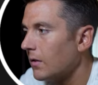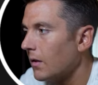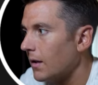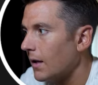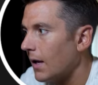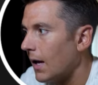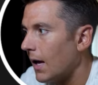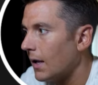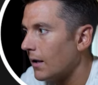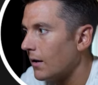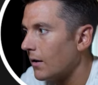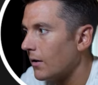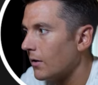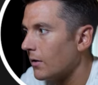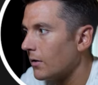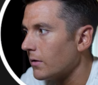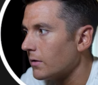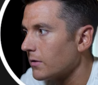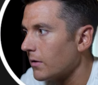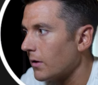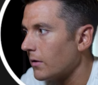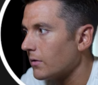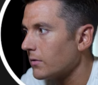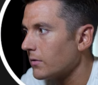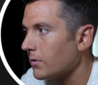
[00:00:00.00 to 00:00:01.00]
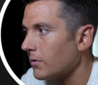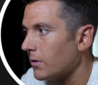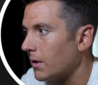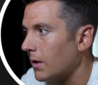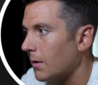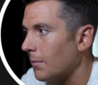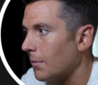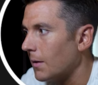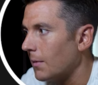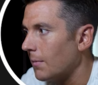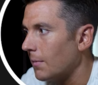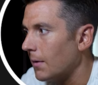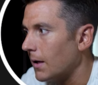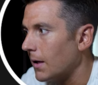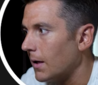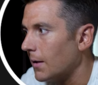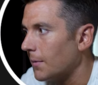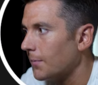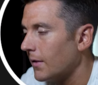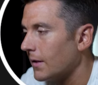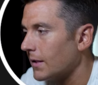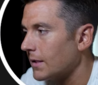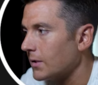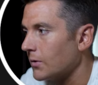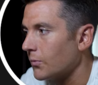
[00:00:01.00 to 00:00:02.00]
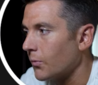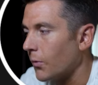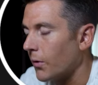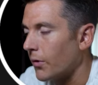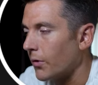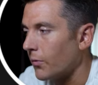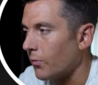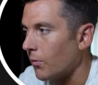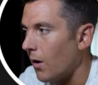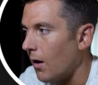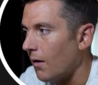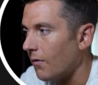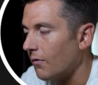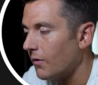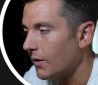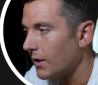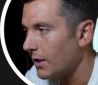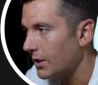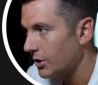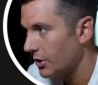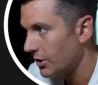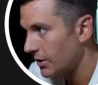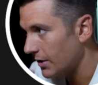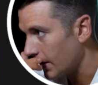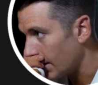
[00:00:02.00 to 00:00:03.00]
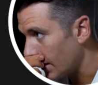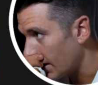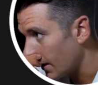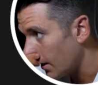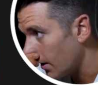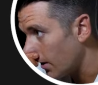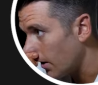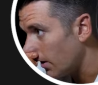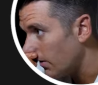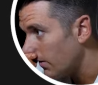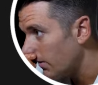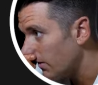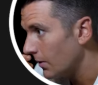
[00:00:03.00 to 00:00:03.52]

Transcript: The editor is also going to be me. And this is where the raw footage is going to go.